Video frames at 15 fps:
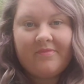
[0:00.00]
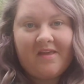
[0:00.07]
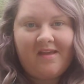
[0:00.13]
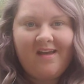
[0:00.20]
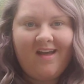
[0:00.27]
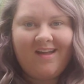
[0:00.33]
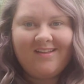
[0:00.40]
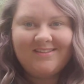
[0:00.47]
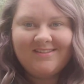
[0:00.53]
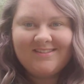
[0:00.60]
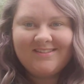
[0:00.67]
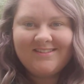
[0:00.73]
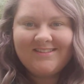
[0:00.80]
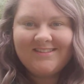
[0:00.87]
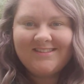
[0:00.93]
Yeah.
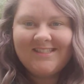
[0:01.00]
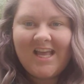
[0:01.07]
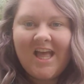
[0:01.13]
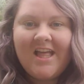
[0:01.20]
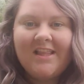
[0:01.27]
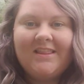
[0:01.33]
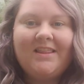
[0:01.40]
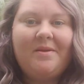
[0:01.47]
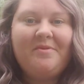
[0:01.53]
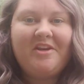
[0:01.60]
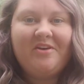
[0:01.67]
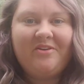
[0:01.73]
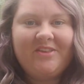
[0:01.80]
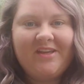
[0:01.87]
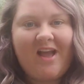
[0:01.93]
Let me
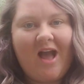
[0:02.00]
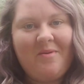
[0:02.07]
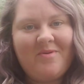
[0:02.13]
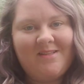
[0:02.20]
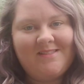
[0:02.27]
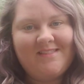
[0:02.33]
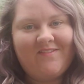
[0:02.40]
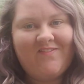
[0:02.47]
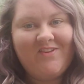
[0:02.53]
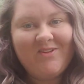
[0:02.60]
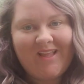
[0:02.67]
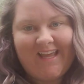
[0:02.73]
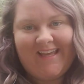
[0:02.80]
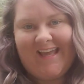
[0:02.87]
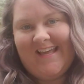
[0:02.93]
know in the comments if you
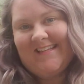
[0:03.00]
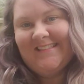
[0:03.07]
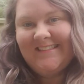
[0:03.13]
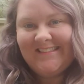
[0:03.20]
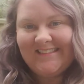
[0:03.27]
like it.